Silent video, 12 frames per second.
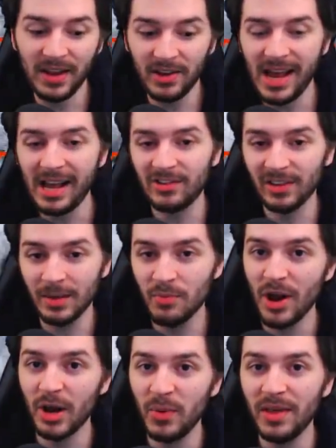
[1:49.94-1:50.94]
they could actually
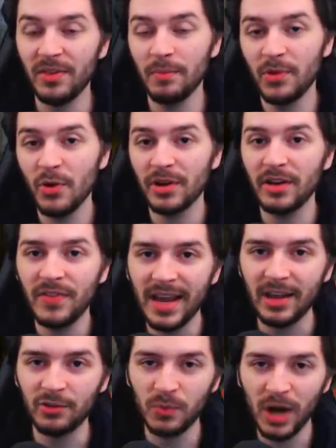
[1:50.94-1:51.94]
bring with them during the
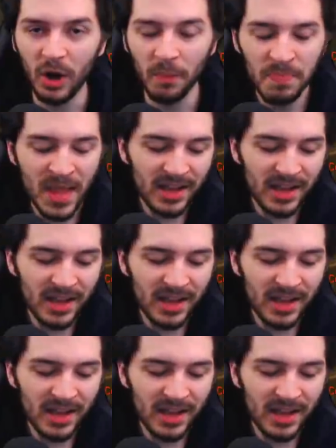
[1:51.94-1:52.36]
day as well.